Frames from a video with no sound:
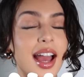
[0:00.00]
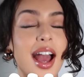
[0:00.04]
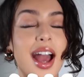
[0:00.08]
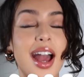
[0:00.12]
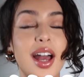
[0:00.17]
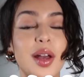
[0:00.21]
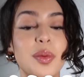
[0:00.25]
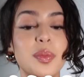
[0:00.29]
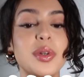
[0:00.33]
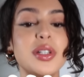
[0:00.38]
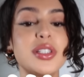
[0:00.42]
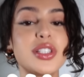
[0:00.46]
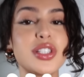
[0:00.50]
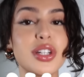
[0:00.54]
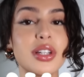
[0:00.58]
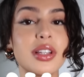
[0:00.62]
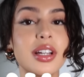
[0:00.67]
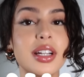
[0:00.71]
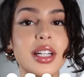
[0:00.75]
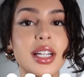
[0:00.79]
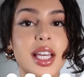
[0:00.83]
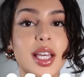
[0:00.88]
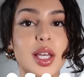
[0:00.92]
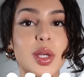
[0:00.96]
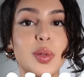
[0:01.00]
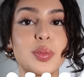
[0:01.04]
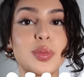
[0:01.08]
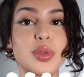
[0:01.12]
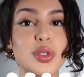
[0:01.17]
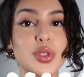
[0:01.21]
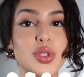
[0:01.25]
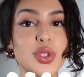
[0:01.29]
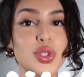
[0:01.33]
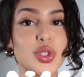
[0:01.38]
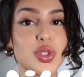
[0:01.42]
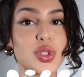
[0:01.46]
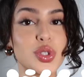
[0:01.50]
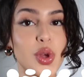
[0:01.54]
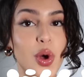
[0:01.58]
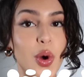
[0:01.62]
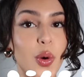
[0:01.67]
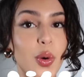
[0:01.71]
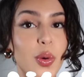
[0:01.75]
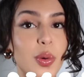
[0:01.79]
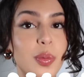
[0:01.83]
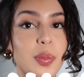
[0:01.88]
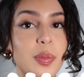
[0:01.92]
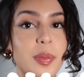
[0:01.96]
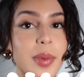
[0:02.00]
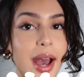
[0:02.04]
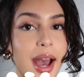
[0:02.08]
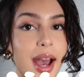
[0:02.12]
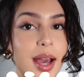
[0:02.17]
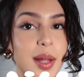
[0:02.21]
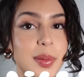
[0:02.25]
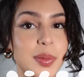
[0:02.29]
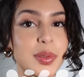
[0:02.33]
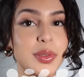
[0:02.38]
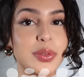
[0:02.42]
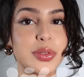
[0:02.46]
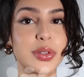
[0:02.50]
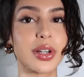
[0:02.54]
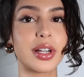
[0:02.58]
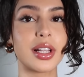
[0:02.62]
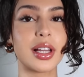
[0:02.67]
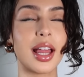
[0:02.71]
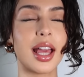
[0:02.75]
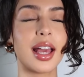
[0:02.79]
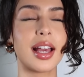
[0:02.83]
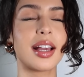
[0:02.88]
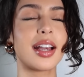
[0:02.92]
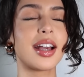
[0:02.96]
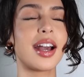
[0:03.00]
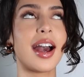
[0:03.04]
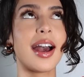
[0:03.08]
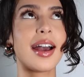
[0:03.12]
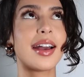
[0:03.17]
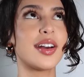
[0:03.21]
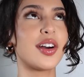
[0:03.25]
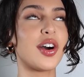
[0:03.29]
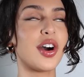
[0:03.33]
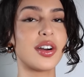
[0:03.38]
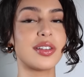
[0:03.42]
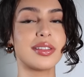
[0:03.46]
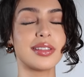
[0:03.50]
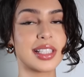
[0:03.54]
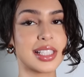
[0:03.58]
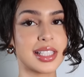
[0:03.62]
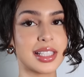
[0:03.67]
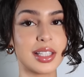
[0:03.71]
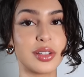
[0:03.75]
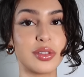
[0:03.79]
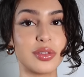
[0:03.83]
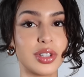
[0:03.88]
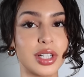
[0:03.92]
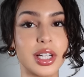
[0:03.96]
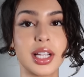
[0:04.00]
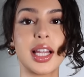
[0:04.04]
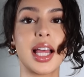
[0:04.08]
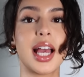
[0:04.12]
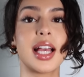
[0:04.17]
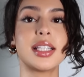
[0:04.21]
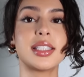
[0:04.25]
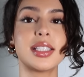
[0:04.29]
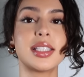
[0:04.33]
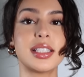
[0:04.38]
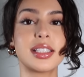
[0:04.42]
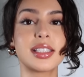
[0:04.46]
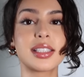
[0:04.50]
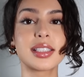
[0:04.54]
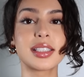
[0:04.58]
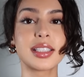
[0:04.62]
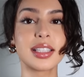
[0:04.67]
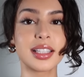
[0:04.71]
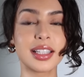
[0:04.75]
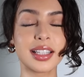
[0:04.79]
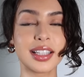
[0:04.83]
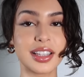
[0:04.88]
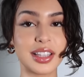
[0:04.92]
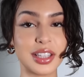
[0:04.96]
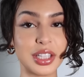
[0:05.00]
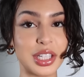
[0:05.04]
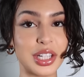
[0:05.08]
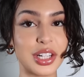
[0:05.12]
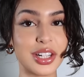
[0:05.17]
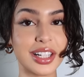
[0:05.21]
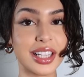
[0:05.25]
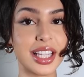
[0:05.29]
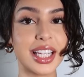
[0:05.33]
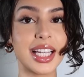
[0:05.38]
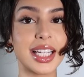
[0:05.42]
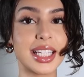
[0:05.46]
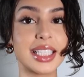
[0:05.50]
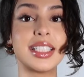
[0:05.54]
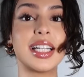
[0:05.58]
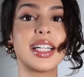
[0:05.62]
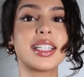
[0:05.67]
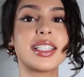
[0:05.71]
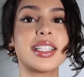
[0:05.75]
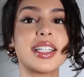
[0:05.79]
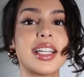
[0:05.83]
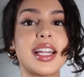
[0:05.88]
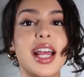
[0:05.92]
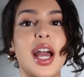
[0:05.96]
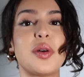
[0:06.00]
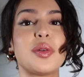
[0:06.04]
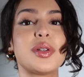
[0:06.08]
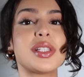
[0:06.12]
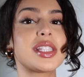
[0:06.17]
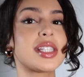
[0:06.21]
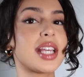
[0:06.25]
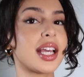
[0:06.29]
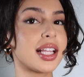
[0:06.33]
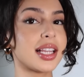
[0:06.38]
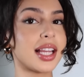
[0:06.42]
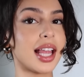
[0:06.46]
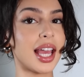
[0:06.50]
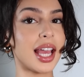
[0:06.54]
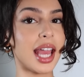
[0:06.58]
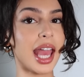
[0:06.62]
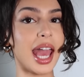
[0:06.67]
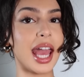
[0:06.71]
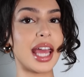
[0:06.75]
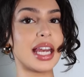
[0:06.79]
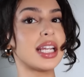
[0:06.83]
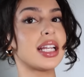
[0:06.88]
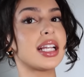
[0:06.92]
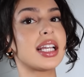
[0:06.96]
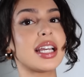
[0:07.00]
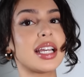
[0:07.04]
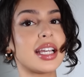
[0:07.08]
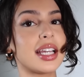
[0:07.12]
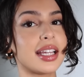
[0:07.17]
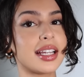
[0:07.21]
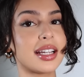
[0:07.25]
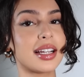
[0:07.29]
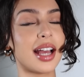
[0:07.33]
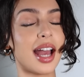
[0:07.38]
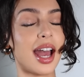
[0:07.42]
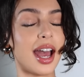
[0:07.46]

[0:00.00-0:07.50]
I butchered their name so bad before, like, I obviously realized it's literally Edikted. I was saying like Etiquette.